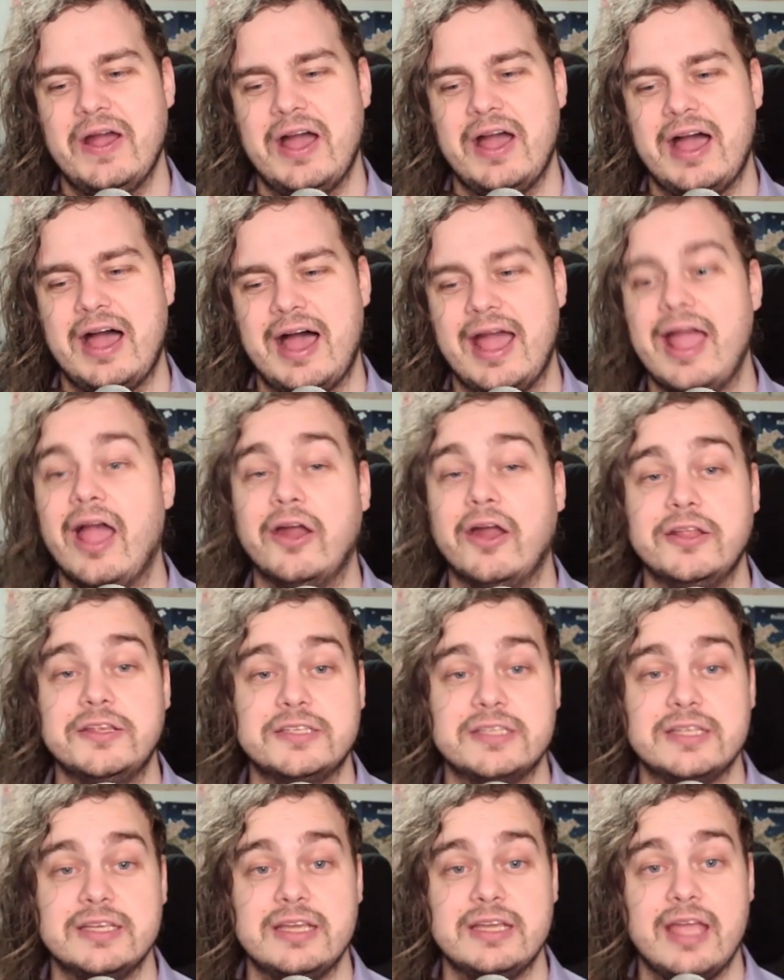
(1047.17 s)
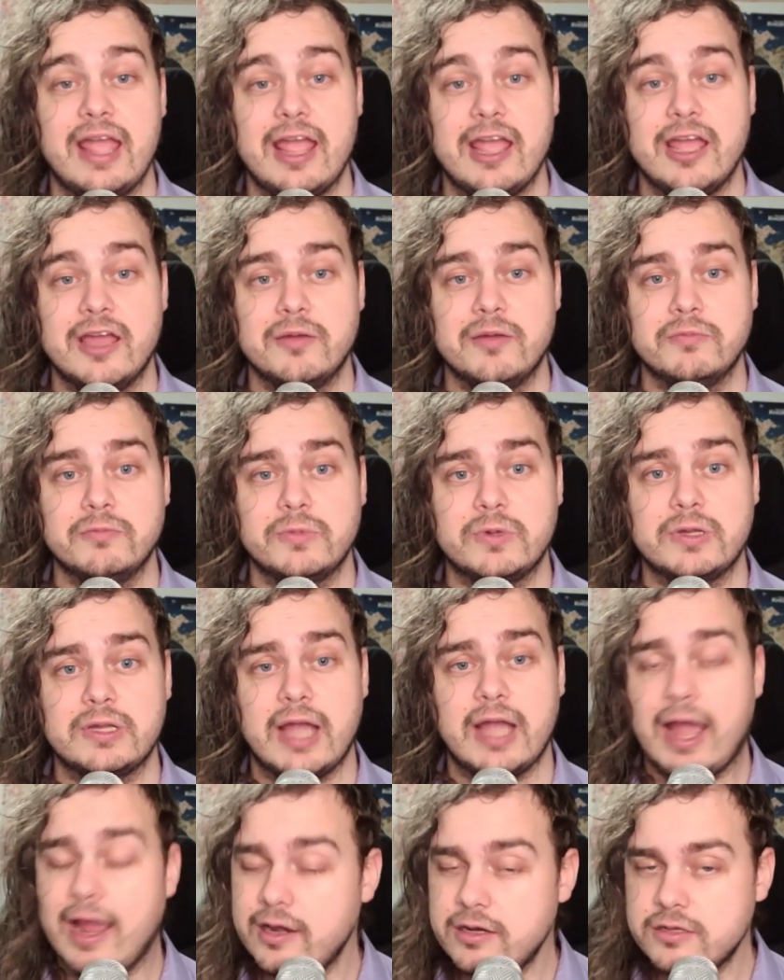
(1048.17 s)
I honestly am
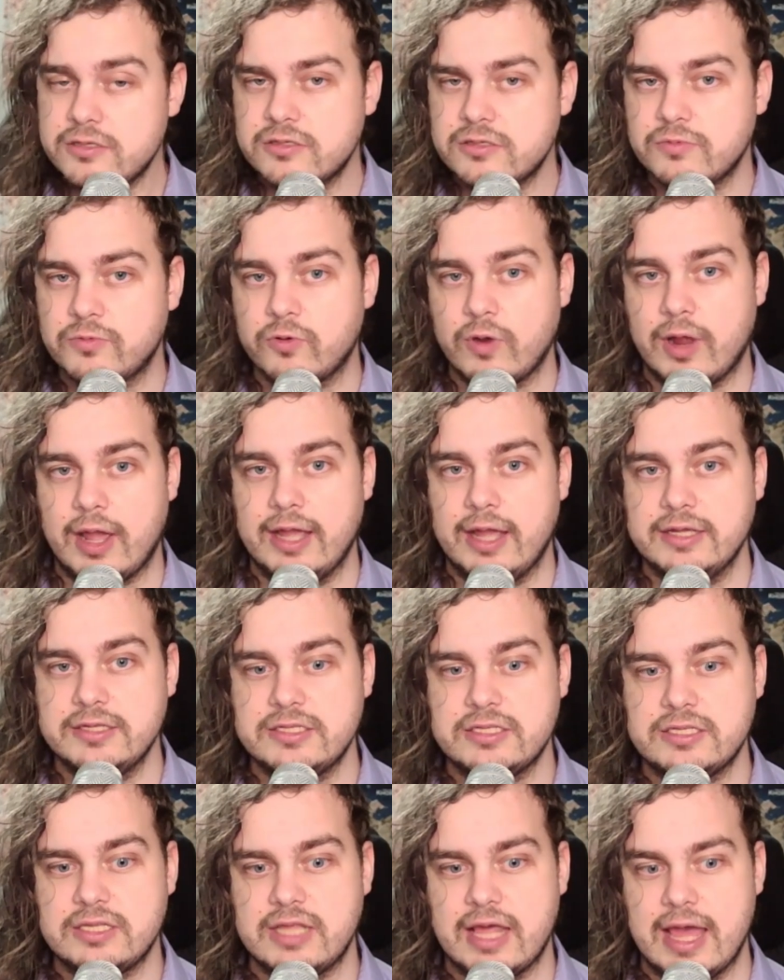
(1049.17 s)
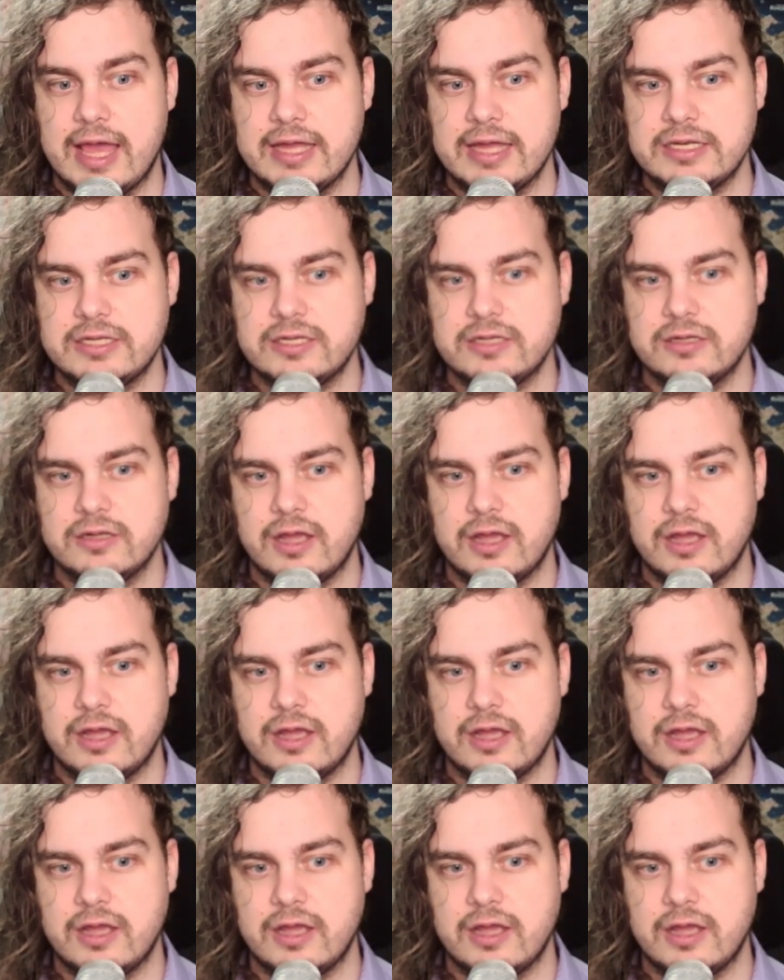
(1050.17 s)
kind of surprised that